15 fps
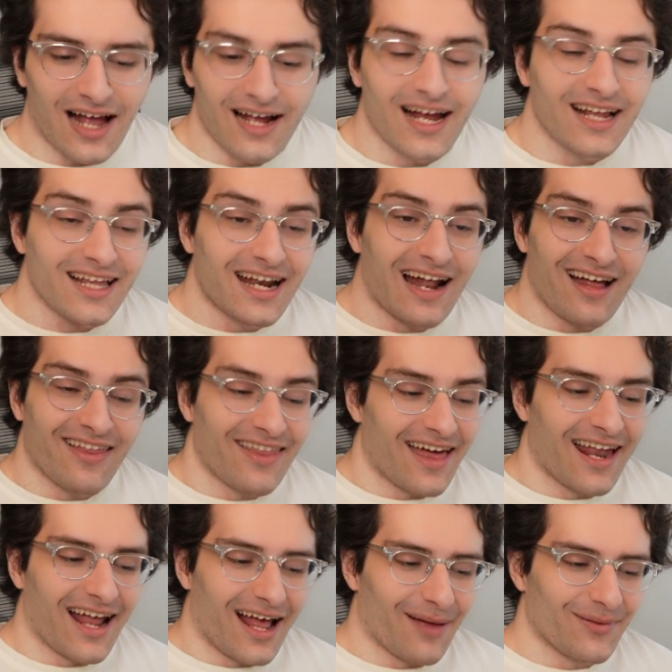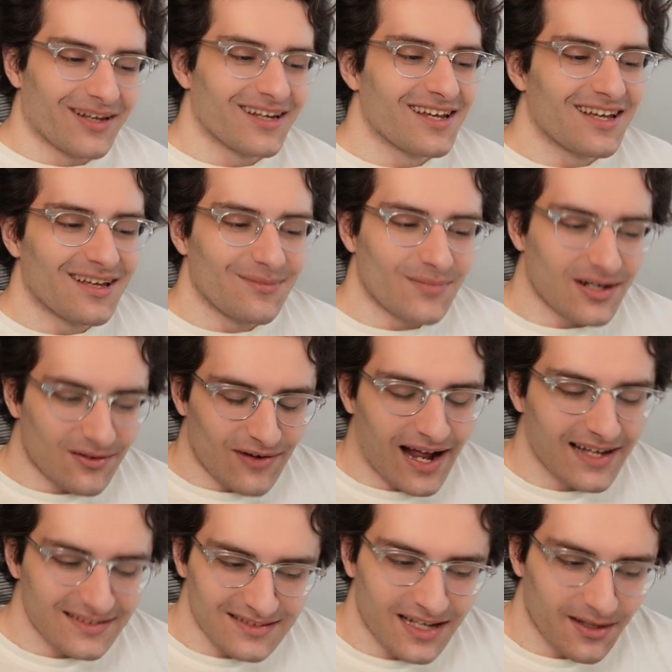I gotta get out of that habit. But
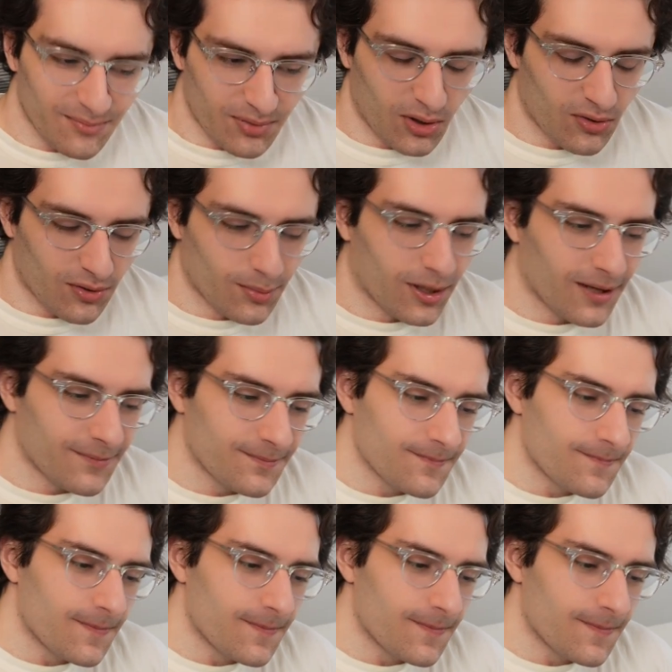grass type Pokemon.